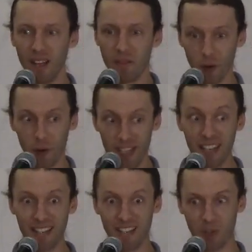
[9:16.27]
There
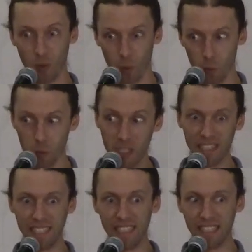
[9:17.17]
is
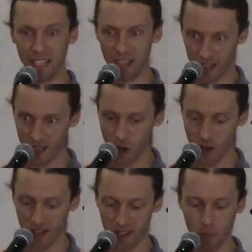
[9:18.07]
really a God.